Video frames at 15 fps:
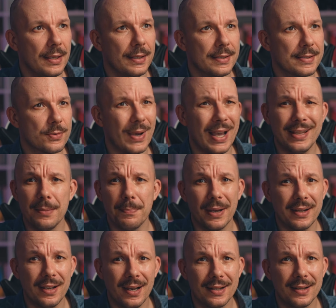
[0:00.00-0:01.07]
so any
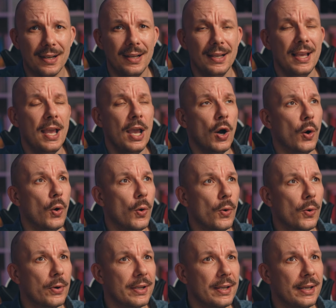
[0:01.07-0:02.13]
Parihara,
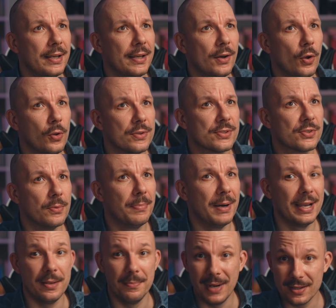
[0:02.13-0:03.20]
or also
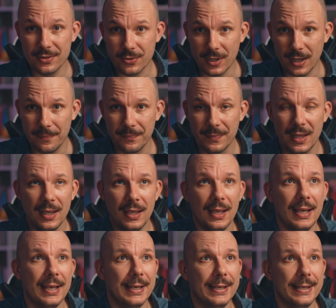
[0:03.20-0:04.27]
by a mantra.
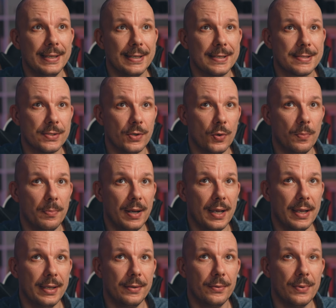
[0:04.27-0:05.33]
So
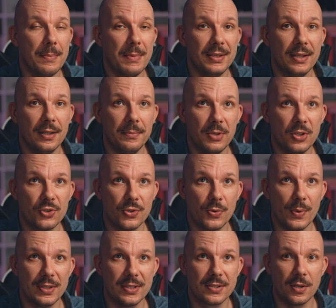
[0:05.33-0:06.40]
by remedial measure
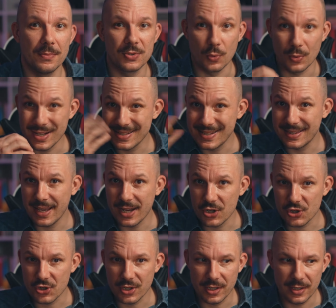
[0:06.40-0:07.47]
when it comes to
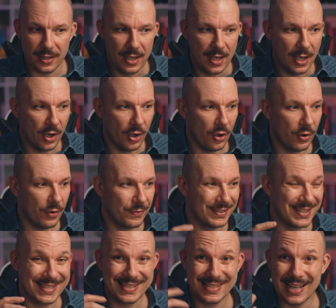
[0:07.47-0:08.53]
recitation of
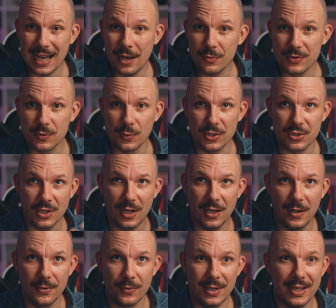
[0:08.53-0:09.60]
the sounds which
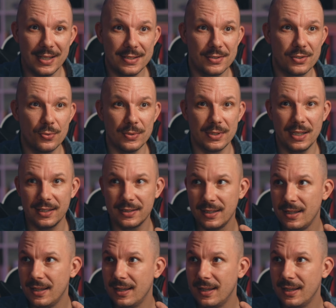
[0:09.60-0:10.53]
are related to that